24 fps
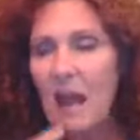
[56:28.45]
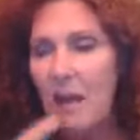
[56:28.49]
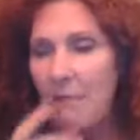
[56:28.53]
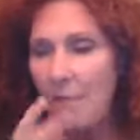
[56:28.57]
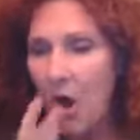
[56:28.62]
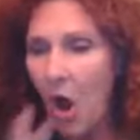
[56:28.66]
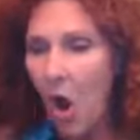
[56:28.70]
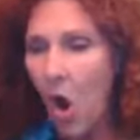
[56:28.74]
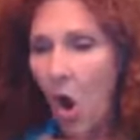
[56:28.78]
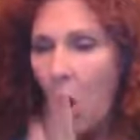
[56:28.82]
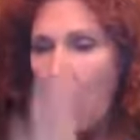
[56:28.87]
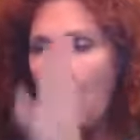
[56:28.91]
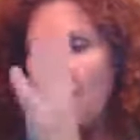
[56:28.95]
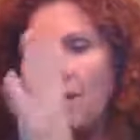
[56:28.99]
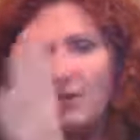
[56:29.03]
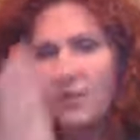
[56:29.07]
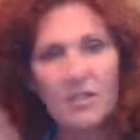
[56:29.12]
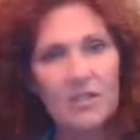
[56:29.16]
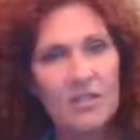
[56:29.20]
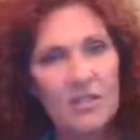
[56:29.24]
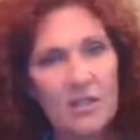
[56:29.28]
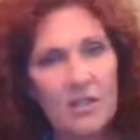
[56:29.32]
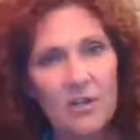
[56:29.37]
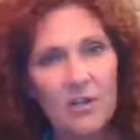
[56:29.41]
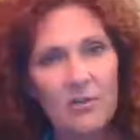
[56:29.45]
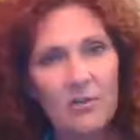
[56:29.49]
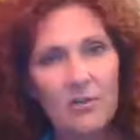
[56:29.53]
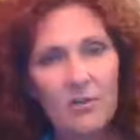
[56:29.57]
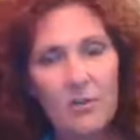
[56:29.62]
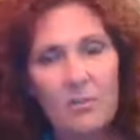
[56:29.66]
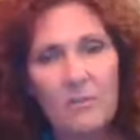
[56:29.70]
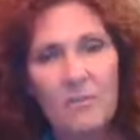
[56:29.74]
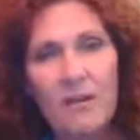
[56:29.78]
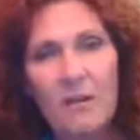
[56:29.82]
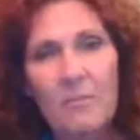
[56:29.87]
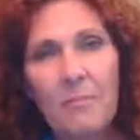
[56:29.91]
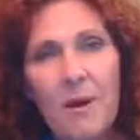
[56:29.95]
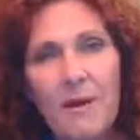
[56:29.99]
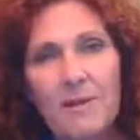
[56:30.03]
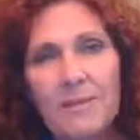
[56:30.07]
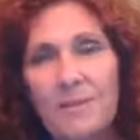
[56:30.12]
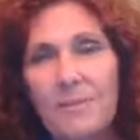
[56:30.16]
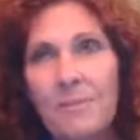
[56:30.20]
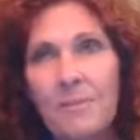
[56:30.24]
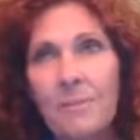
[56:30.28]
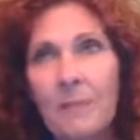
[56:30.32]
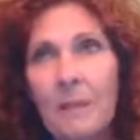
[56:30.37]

I'm almost a year through menopause.